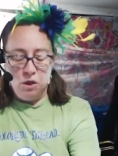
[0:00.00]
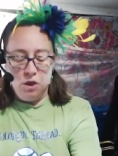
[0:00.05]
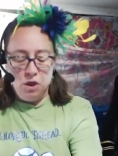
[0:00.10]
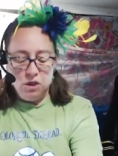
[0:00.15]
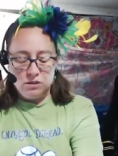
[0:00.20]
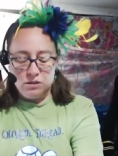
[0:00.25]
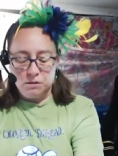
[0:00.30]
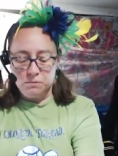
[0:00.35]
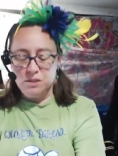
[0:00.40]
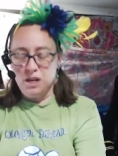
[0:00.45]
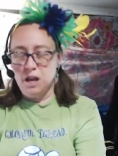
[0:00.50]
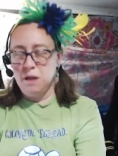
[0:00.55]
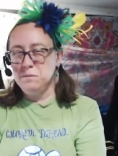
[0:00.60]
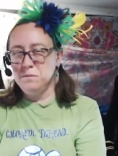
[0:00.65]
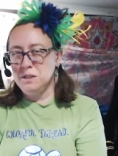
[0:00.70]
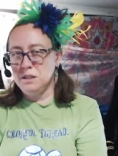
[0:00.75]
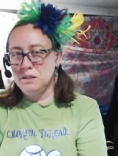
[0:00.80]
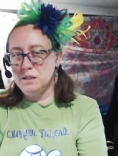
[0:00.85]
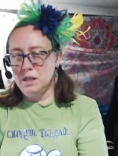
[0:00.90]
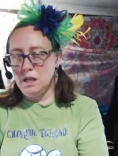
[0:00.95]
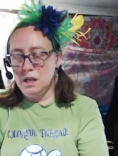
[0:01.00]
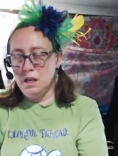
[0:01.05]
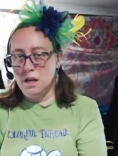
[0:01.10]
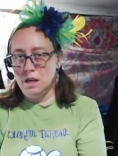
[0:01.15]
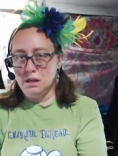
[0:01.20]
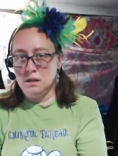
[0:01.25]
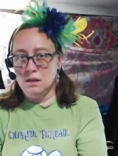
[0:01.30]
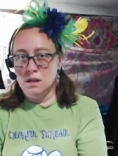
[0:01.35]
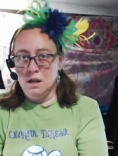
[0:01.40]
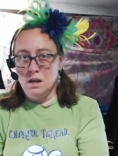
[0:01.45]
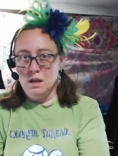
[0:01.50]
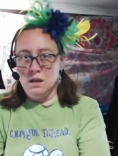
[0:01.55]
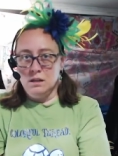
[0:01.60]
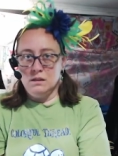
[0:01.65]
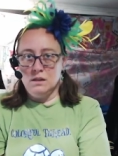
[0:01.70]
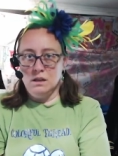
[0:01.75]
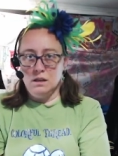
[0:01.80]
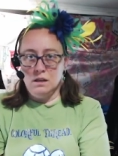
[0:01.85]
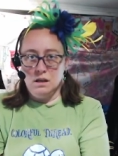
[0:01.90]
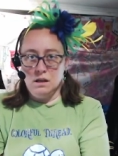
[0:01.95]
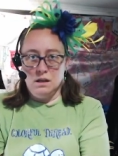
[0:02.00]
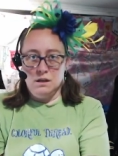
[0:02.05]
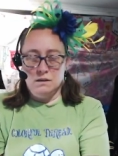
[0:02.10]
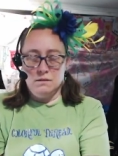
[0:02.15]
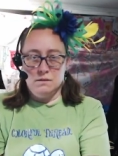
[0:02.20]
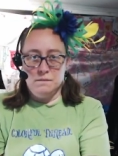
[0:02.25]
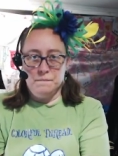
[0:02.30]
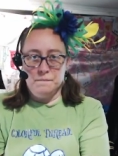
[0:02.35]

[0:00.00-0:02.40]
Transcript: Sometimes it's in the